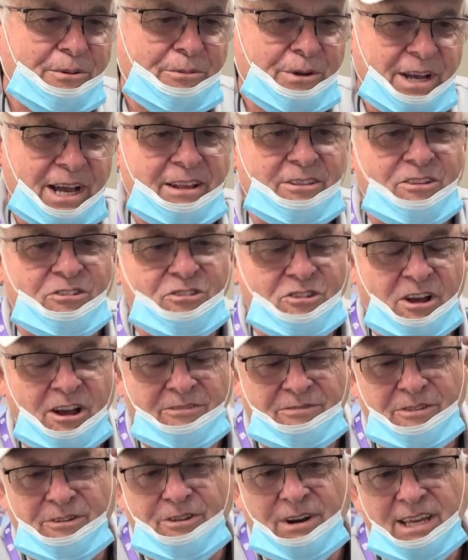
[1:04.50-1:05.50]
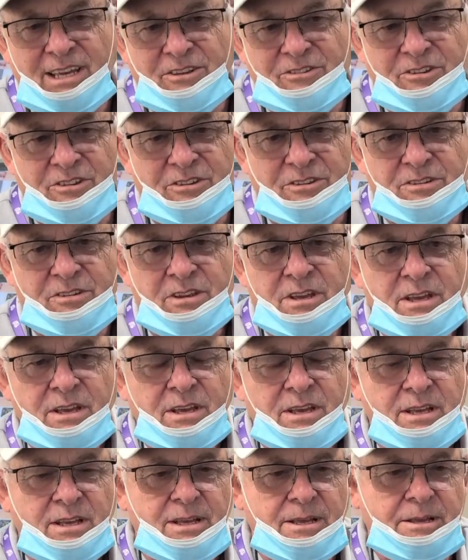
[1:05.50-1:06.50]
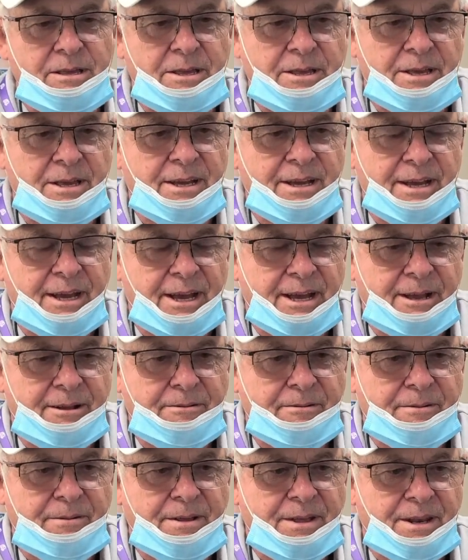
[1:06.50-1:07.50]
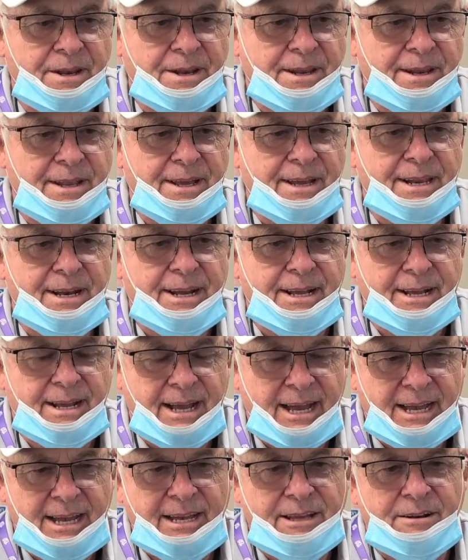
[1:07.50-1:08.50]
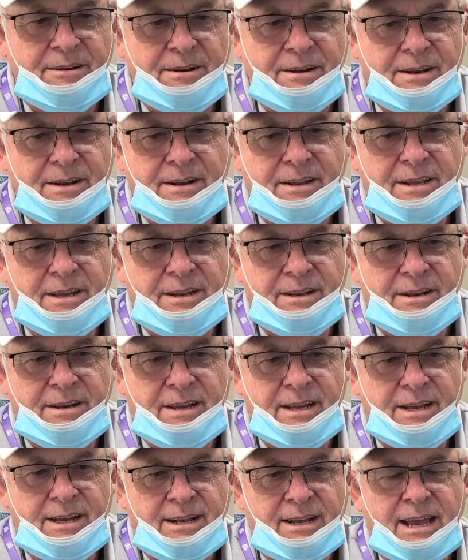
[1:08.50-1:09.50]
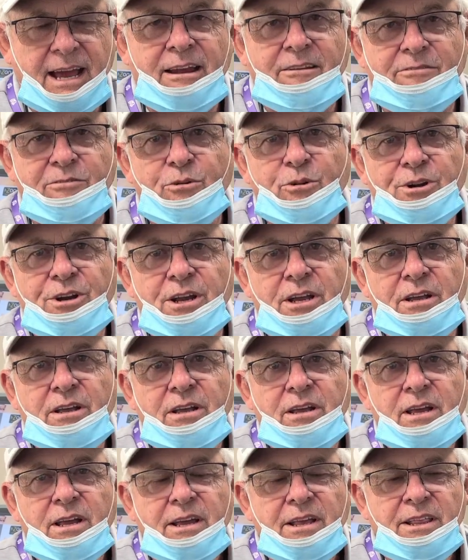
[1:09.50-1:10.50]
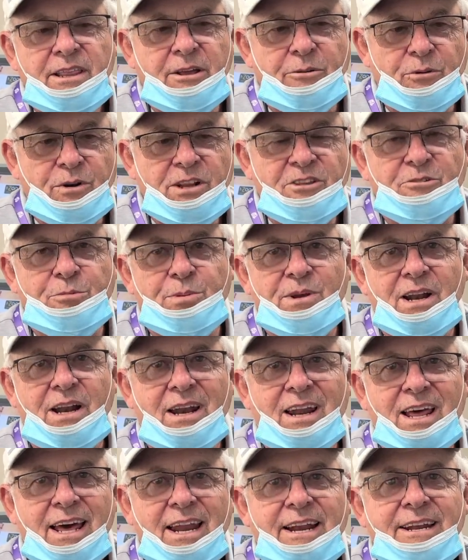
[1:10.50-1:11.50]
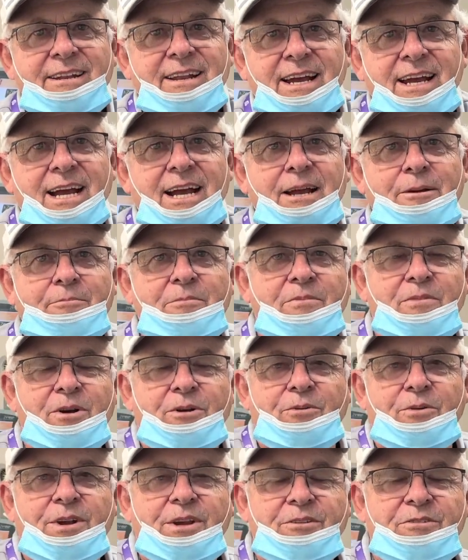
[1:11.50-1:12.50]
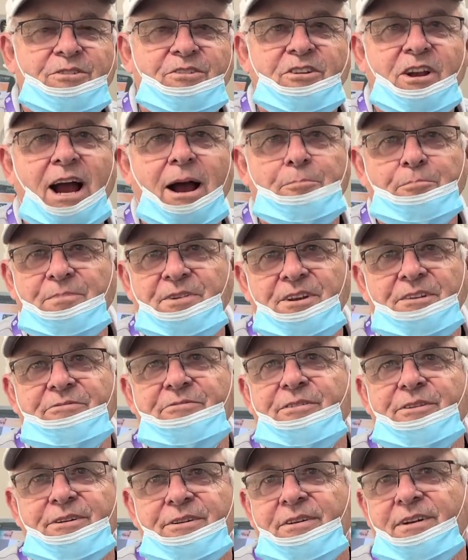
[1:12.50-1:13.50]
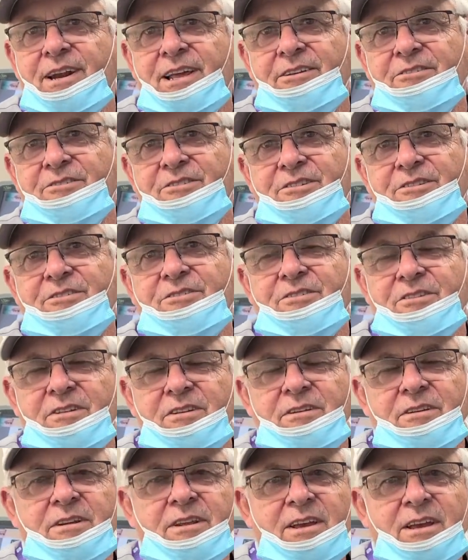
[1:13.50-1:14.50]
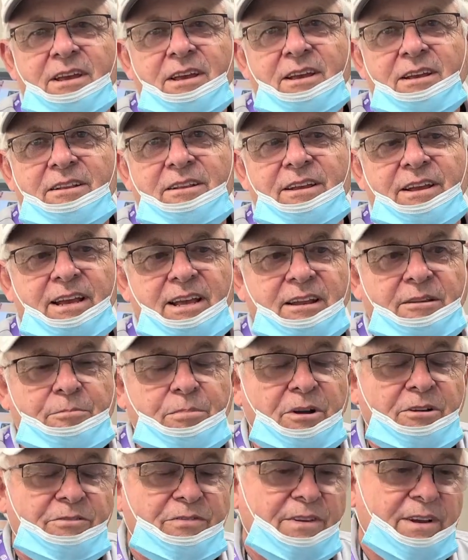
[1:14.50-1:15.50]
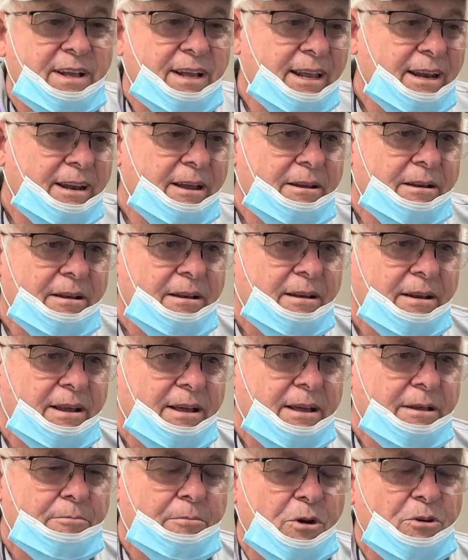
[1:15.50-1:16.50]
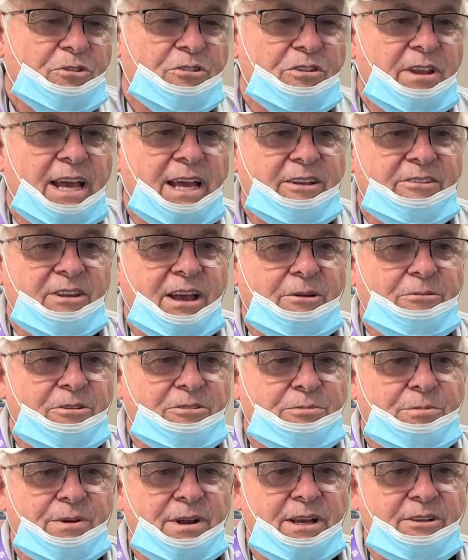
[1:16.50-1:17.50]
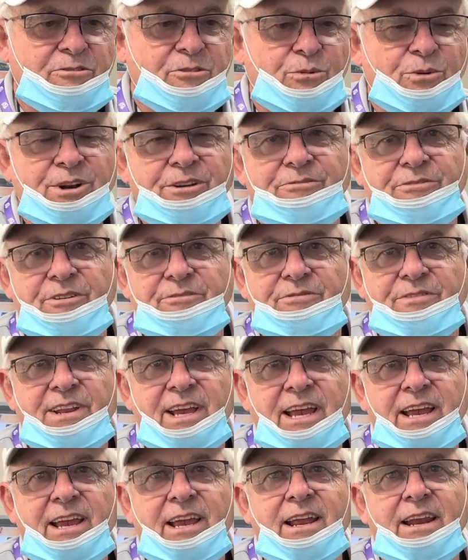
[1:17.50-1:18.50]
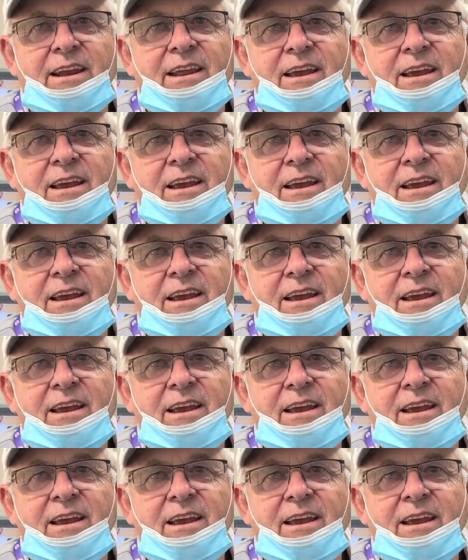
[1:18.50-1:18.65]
we got the softer lenses, and I had a guy in California that really spent a lot of time where we shopped different lenses and to get perfect in it. And most days I was probably 20/15